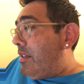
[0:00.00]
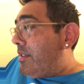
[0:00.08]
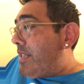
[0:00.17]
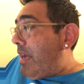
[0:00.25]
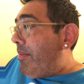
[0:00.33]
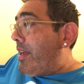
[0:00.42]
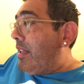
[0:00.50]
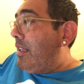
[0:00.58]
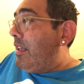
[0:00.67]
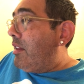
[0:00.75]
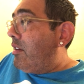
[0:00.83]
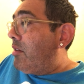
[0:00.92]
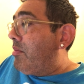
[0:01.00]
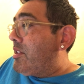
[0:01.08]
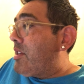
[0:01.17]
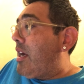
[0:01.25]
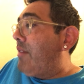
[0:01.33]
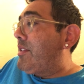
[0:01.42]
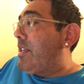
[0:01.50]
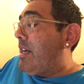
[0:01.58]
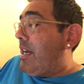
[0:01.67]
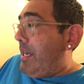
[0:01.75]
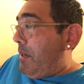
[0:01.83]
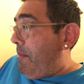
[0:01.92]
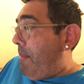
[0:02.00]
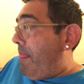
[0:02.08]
Damian Lillard was off tonight.